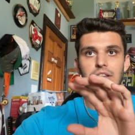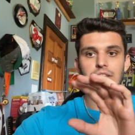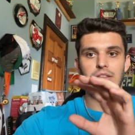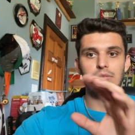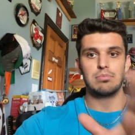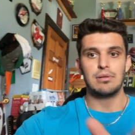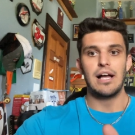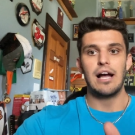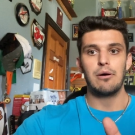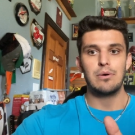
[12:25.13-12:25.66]
the
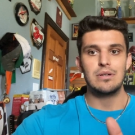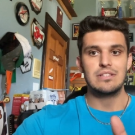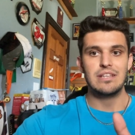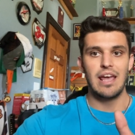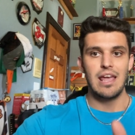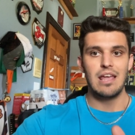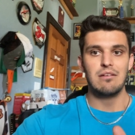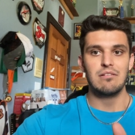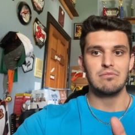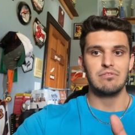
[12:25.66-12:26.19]
plywood's
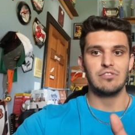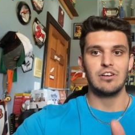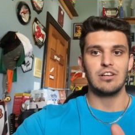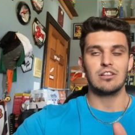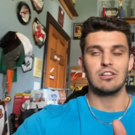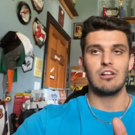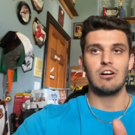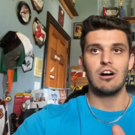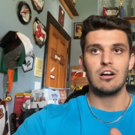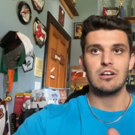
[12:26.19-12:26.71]
eight foot
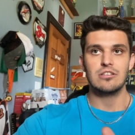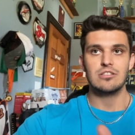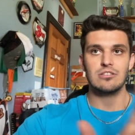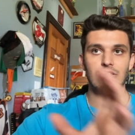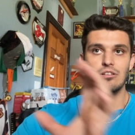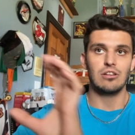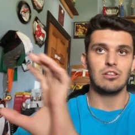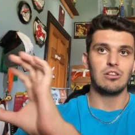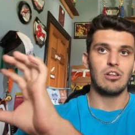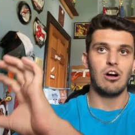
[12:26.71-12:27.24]
long. So
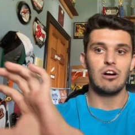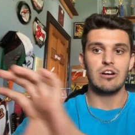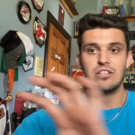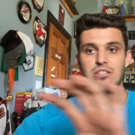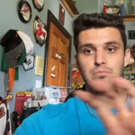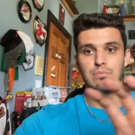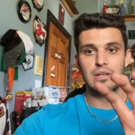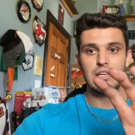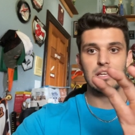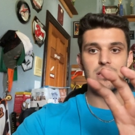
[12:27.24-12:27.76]
the
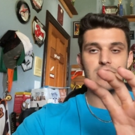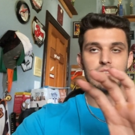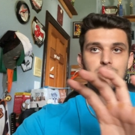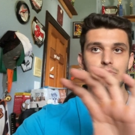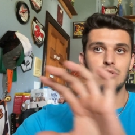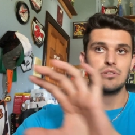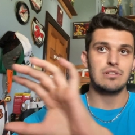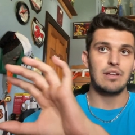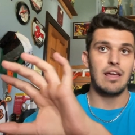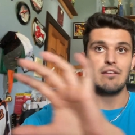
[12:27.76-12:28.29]
longest piece
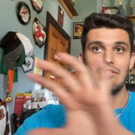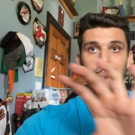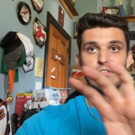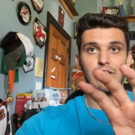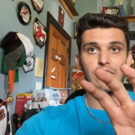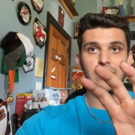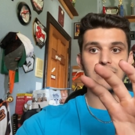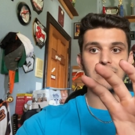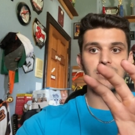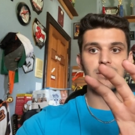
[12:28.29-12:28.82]
was eight
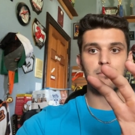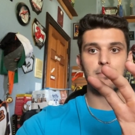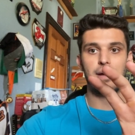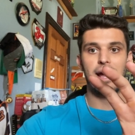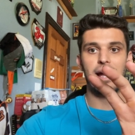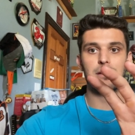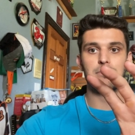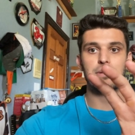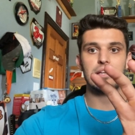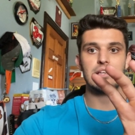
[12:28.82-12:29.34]
foot, then the
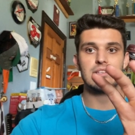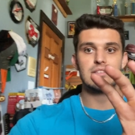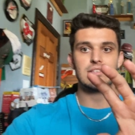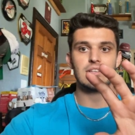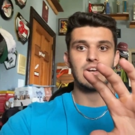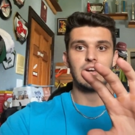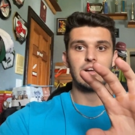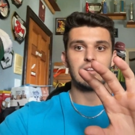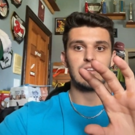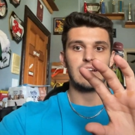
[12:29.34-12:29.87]
back piece
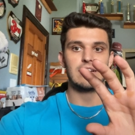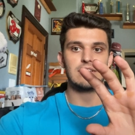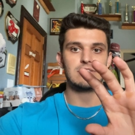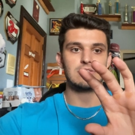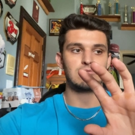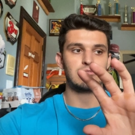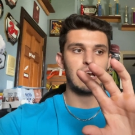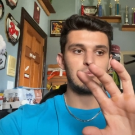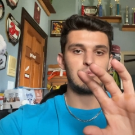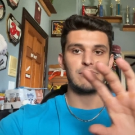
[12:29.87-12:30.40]

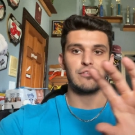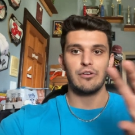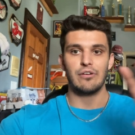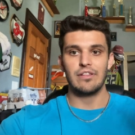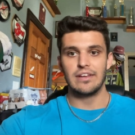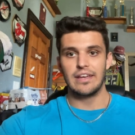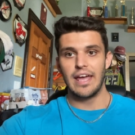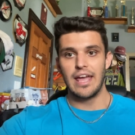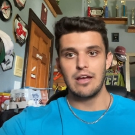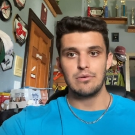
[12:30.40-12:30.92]
that's right before
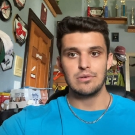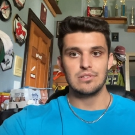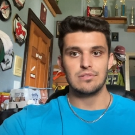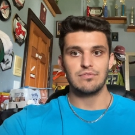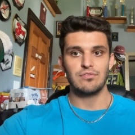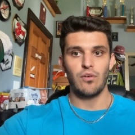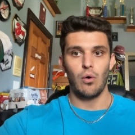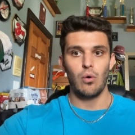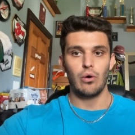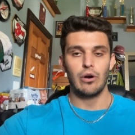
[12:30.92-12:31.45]
the gate was
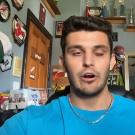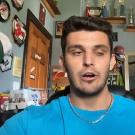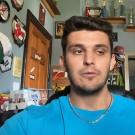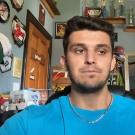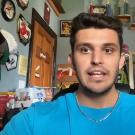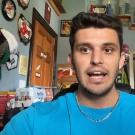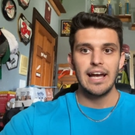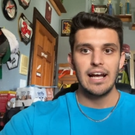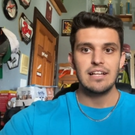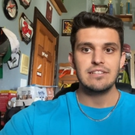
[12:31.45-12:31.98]
four.
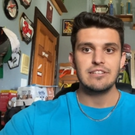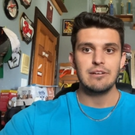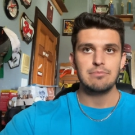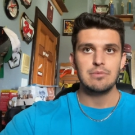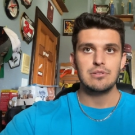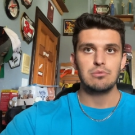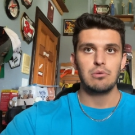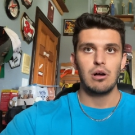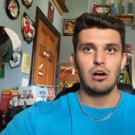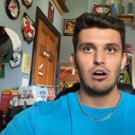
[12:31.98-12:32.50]
That adds up
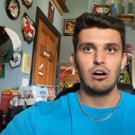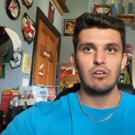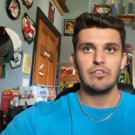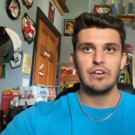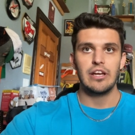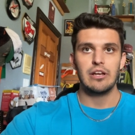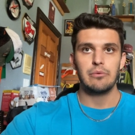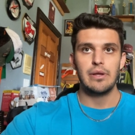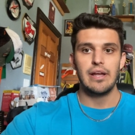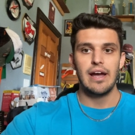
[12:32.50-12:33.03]
to 12
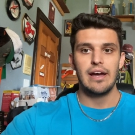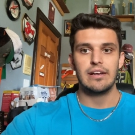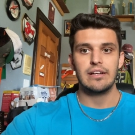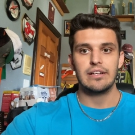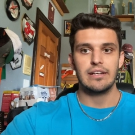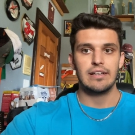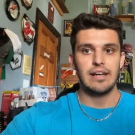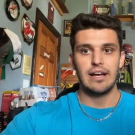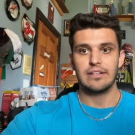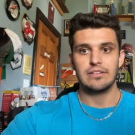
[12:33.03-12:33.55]
and we had to
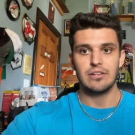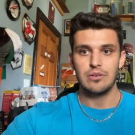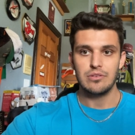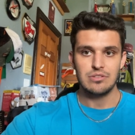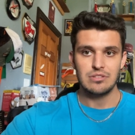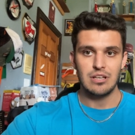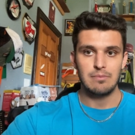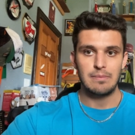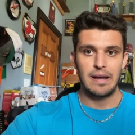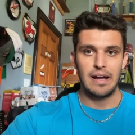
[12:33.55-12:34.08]
connect those
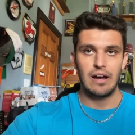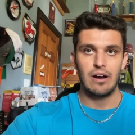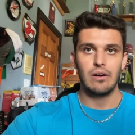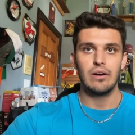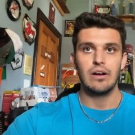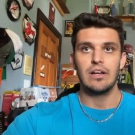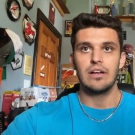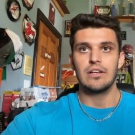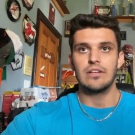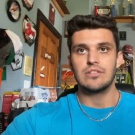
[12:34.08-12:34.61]
somehow.
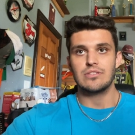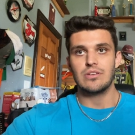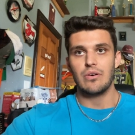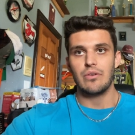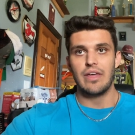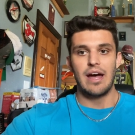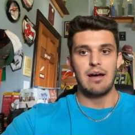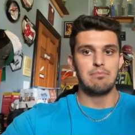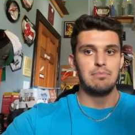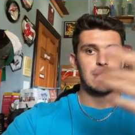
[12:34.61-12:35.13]
So
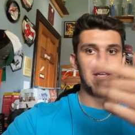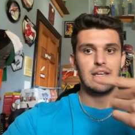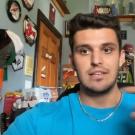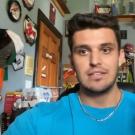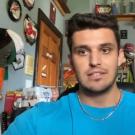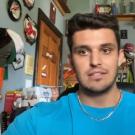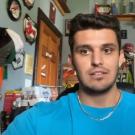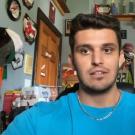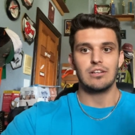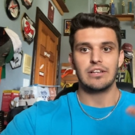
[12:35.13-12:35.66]
that
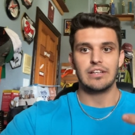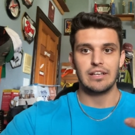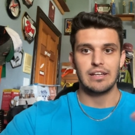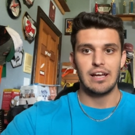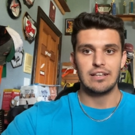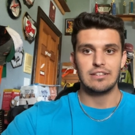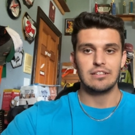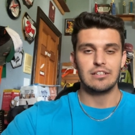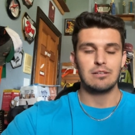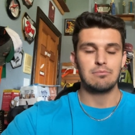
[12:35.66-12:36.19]
piece uh,
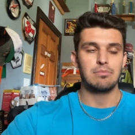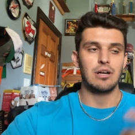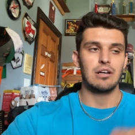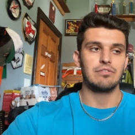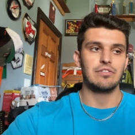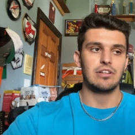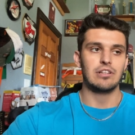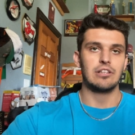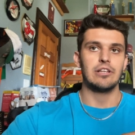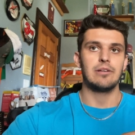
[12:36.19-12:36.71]
connected on
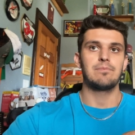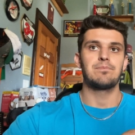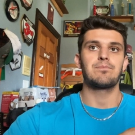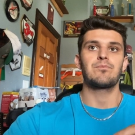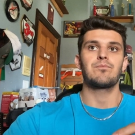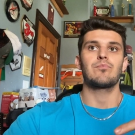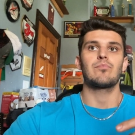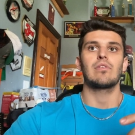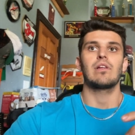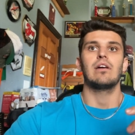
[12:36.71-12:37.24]
perfectly.
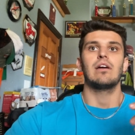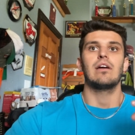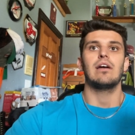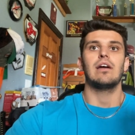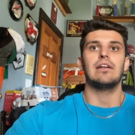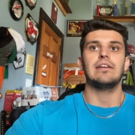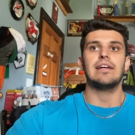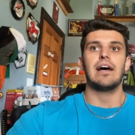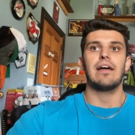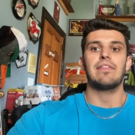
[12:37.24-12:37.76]

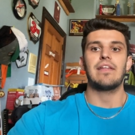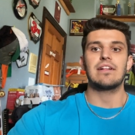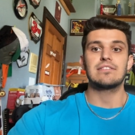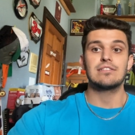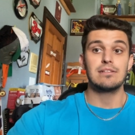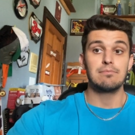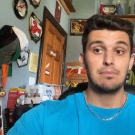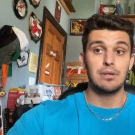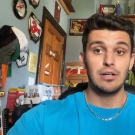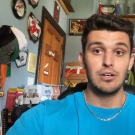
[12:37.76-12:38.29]
And yeah, that's
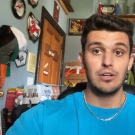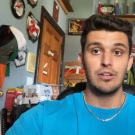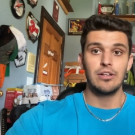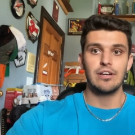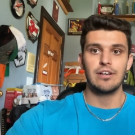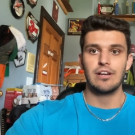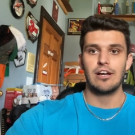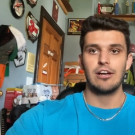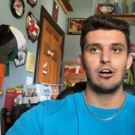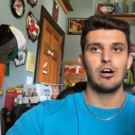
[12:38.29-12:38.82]
the build. I